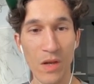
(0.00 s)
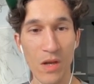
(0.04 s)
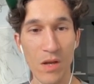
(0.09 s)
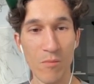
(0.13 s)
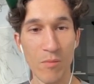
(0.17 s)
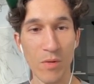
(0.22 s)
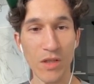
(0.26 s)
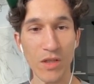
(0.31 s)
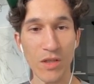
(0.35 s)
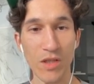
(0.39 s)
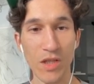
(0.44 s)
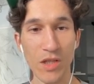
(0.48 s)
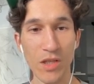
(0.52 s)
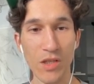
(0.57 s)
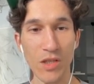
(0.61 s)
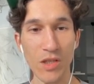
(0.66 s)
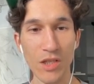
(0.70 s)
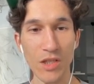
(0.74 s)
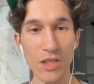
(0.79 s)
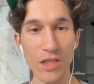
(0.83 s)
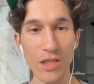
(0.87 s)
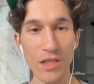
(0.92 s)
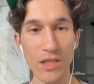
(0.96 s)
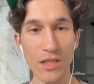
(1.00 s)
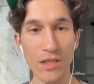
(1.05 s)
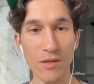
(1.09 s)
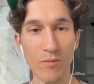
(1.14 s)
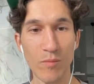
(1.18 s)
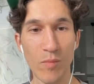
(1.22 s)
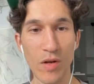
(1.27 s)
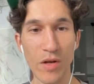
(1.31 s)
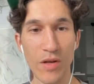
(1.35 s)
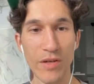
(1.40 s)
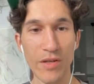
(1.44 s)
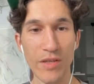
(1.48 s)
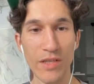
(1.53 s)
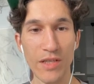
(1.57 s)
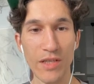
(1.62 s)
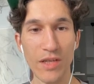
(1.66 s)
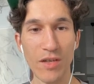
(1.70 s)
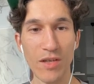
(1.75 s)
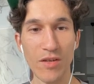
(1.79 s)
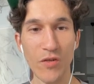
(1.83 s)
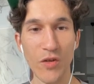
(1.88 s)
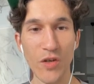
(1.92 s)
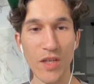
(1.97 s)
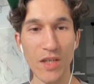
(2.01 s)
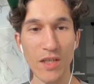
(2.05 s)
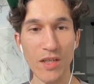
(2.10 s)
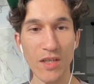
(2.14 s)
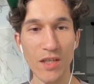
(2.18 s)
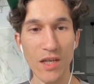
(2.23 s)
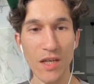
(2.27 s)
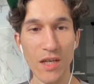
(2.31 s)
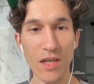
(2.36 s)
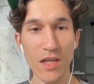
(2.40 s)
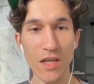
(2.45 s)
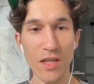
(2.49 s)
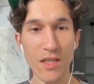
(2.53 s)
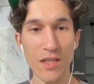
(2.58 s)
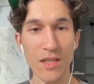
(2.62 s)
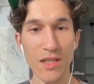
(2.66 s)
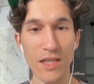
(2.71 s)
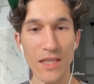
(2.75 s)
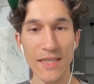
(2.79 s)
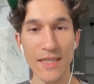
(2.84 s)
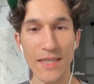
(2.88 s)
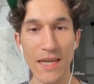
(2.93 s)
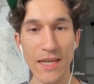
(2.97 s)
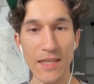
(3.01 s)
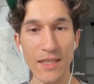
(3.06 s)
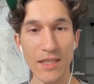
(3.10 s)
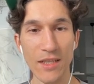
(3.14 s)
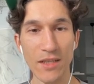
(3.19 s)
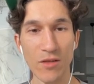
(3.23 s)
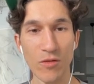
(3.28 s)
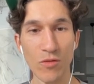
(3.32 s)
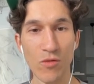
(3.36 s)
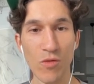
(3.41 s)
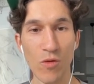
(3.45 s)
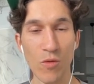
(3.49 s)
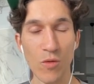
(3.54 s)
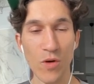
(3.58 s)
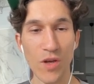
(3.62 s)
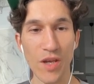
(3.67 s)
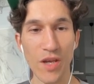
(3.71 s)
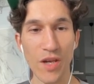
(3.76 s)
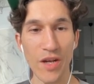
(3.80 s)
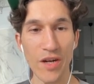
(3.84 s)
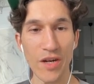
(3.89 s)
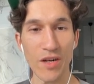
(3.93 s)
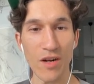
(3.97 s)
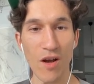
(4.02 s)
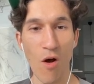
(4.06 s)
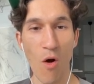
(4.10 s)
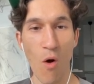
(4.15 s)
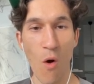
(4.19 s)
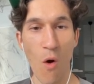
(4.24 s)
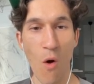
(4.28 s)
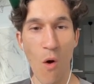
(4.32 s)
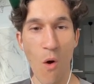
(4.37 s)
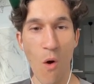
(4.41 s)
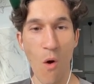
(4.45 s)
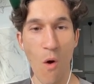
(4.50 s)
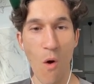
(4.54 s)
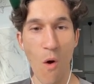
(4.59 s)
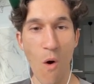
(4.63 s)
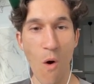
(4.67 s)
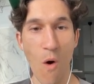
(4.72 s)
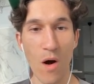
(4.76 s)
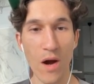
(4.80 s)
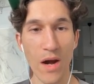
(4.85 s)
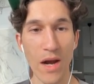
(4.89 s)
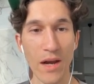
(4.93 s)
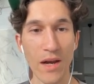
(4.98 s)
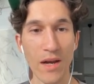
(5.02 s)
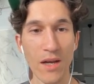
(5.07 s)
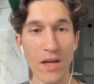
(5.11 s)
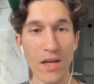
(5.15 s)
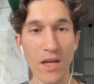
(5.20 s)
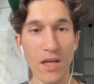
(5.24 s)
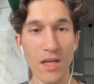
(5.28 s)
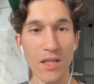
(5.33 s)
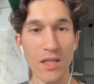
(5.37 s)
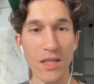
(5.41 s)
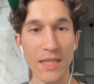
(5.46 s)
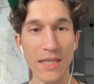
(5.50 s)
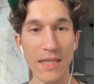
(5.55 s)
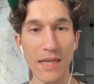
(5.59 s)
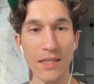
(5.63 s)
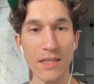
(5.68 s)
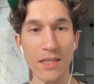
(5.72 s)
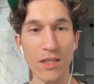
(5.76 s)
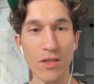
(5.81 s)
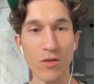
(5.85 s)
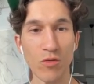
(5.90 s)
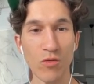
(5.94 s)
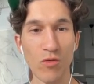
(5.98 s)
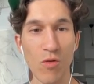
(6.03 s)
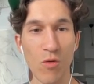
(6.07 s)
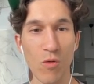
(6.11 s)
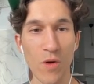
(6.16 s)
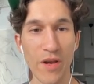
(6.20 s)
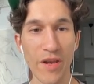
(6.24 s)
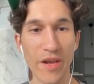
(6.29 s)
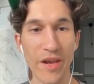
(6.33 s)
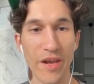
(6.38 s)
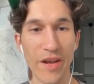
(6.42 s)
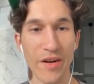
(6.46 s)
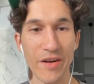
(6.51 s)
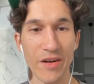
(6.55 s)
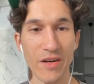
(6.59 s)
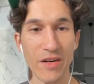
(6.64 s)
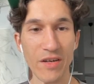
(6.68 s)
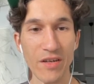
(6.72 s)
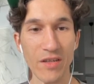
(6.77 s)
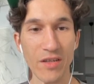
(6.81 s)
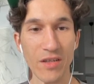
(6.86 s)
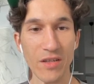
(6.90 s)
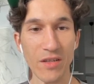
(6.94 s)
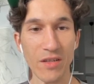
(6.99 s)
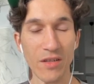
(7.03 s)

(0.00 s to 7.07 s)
But it's interesting that it's green decided to go here. Oh, okay. Decided to go here